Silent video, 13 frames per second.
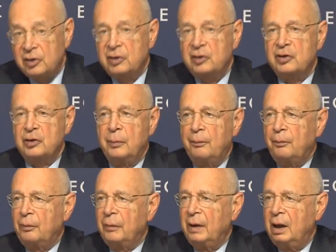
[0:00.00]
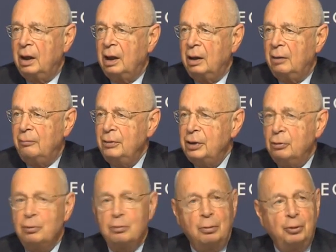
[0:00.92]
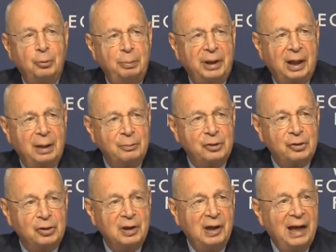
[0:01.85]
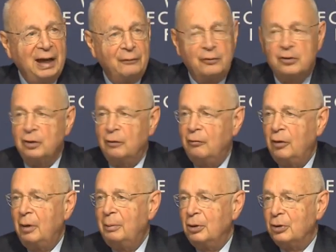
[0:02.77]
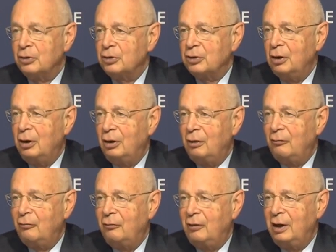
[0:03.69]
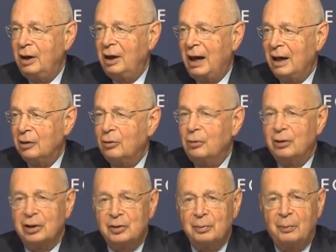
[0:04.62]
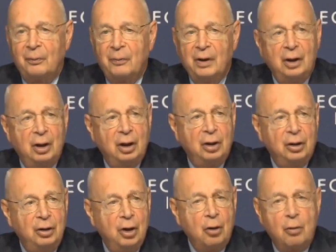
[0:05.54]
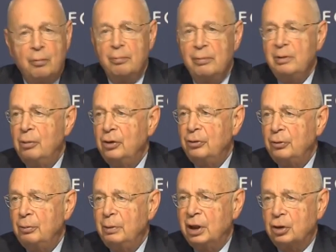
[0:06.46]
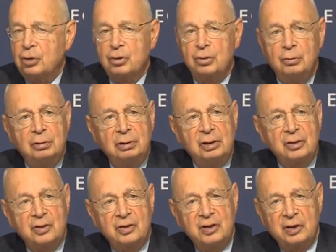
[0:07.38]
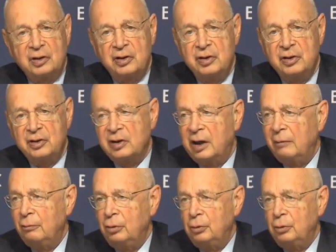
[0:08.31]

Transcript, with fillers: If you realize it, unite with others and do something about it, then we'll never have uh, tyrants running all over our heads.